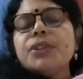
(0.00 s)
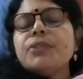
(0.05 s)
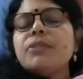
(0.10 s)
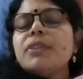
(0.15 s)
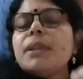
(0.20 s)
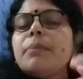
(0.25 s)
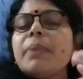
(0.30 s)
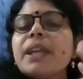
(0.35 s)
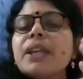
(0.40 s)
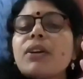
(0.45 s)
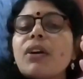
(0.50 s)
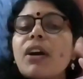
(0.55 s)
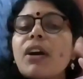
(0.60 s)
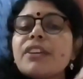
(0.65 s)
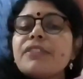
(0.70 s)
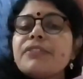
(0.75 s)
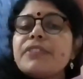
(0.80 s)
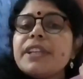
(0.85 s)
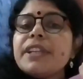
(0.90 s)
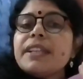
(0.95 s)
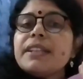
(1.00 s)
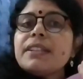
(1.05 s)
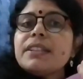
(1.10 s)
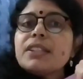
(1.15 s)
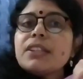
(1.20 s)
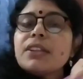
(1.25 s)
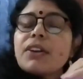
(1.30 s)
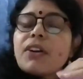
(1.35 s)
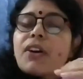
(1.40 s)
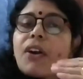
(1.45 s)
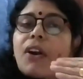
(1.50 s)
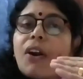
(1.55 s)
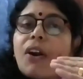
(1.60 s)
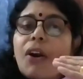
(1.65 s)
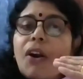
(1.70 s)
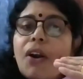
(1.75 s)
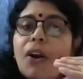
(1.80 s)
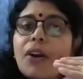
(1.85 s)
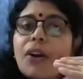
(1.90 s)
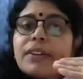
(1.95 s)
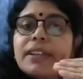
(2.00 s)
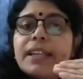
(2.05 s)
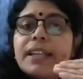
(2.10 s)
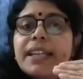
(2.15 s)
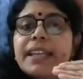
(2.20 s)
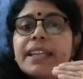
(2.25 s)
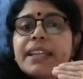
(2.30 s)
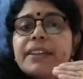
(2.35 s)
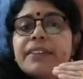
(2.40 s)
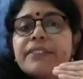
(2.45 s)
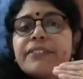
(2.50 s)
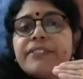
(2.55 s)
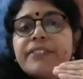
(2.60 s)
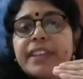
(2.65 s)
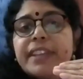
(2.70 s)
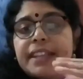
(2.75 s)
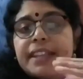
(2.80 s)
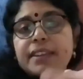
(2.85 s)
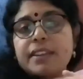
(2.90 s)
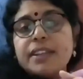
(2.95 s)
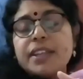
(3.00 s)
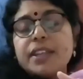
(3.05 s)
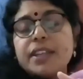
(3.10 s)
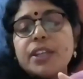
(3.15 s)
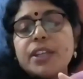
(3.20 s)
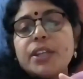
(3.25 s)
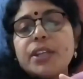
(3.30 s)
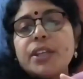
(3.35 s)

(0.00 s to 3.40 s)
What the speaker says: You will be confident only when